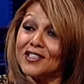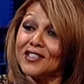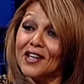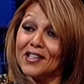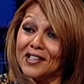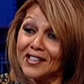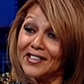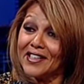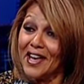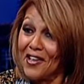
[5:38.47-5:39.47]
studying
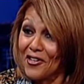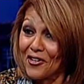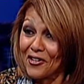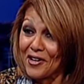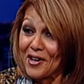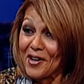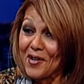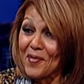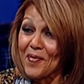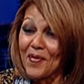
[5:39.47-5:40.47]
together.
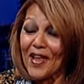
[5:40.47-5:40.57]
Yes.